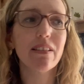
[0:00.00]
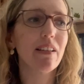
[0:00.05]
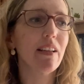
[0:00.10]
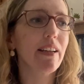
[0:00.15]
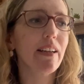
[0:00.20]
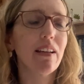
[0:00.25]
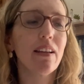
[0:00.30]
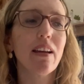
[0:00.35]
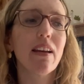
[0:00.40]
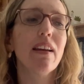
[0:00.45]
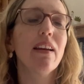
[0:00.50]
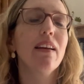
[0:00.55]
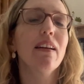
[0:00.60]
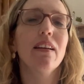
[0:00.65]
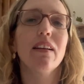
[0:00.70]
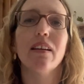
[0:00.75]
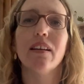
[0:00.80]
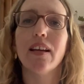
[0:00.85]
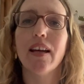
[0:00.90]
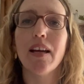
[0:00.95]
like,
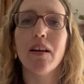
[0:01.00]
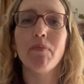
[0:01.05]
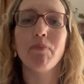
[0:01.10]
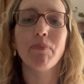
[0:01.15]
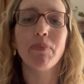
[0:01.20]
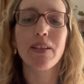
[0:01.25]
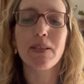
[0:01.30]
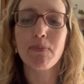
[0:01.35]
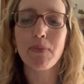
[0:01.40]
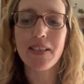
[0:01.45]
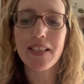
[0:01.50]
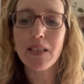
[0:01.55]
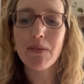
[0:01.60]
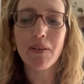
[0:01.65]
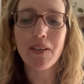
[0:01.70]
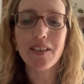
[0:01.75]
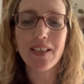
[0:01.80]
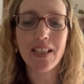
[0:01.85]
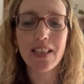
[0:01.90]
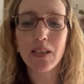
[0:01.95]
there's been so
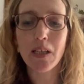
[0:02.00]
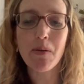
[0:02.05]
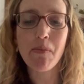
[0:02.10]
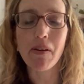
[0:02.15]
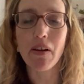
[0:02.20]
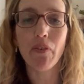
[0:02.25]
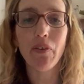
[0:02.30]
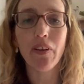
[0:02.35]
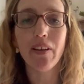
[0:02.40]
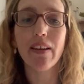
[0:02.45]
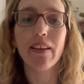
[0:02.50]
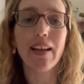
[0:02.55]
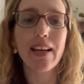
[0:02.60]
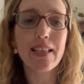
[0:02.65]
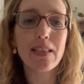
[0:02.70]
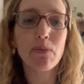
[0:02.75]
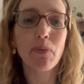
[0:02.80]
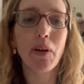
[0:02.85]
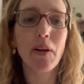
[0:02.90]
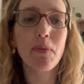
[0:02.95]
much excitement, I feel like
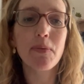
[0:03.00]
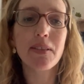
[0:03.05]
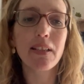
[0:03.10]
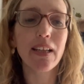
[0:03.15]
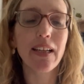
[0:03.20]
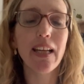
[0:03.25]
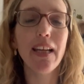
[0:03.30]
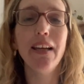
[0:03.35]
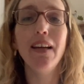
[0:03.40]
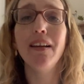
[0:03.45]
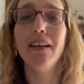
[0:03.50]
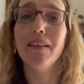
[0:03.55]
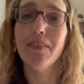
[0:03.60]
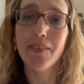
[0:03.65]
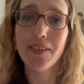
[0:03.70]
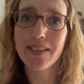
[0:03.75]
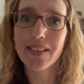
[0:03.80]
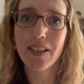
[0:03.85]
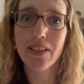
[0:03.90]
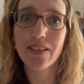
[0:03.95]
that's why I'm slightly
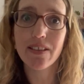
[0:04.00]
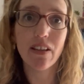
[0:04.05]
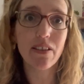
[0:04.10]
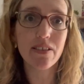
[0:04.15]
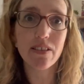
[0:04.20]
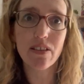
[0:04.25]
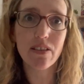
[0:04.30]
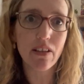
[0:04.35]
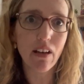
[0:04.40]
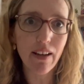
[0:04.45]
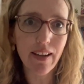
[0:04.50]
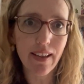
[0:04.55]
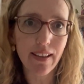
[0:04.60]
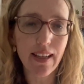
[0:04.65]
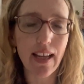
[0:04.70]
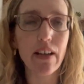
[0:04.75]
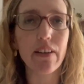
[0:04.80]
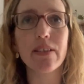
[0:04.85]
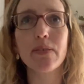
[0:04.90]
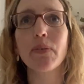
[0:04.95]
so tired
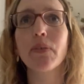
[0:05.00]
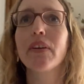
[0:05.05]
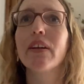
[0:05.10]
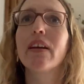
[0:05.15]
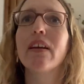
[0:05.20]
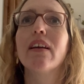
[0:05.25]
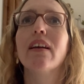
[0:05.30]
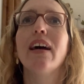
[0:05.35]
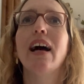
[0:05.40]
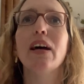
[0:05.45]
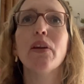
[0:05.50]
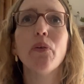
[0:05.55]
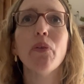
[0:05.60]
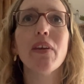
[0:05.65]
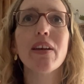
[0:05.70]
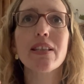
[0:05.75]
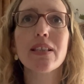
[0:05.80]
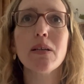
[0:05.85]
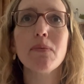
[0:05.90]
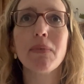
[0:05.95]
now, because we've had all
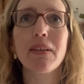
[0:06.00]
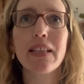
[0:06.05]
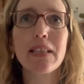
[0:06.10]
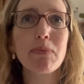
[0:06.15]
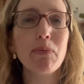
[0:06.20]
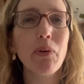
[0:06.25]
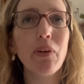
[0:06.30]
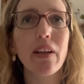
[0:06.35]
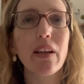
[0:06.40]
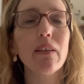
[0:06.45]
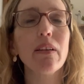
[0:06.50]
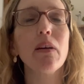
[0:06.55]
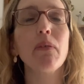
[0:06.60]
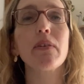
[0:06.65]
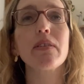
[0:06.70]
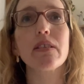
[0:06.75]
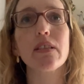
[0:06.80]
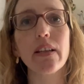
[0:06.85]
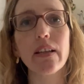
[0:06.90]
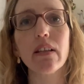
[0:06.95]
the excitement this morning and now we're
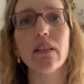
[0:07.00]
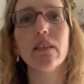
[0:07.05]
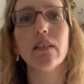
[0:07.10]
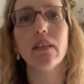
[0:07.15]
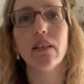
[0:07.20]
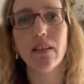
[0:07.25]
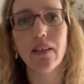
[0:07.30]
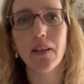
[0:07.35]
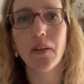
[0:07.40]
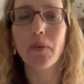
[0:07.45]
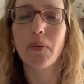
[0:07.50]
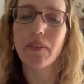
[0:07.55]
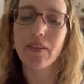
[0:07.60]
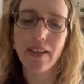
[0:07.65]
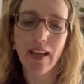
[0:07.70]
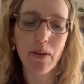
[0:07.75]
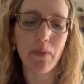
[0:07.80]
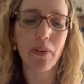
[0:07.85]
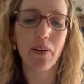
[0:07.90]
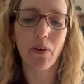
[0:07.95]
just like, oh
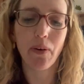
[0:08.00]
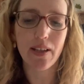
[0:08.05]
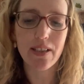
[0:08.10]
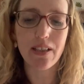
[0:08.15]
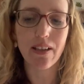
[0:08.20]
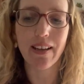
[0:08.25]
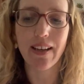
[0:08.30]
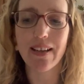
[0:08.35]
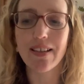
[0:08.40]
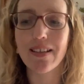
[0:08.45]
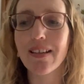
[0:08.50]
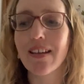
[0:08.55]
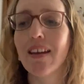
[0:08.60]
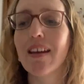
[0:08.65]
yeah, we're quite tired.